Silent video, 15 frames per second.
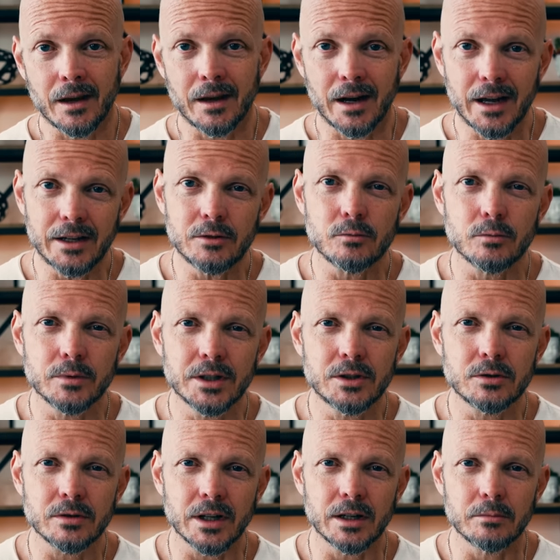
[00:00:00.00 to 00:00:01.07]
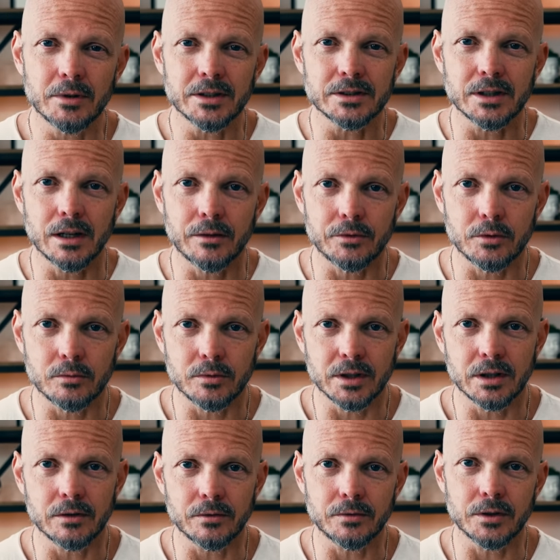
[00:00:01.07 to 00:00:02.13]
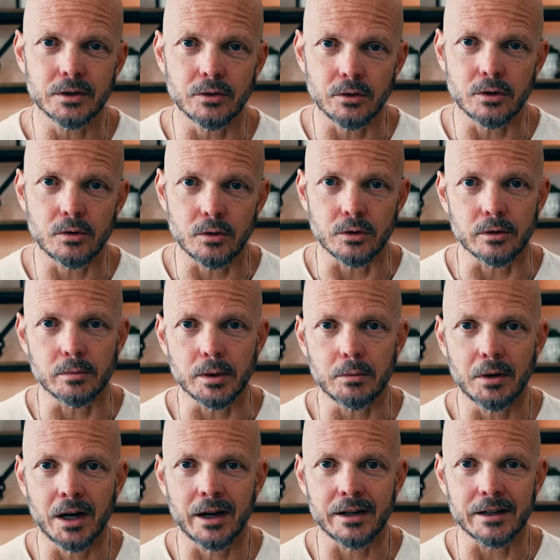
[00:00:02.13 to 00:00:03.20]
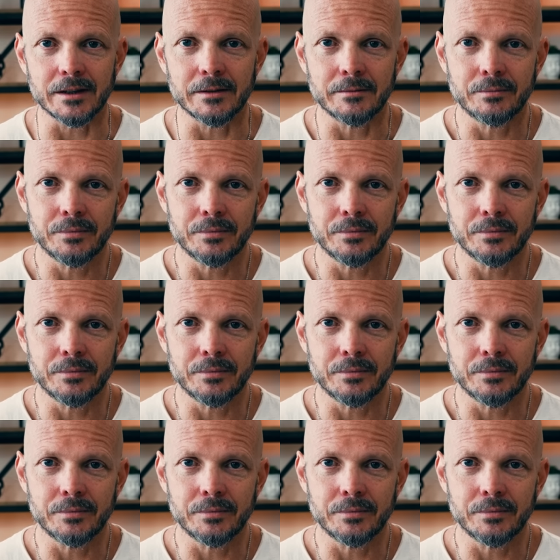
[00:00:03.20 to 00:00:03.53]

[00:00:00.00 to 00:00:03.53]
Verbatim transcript: And I had to retrain myself to really feel the core of my body.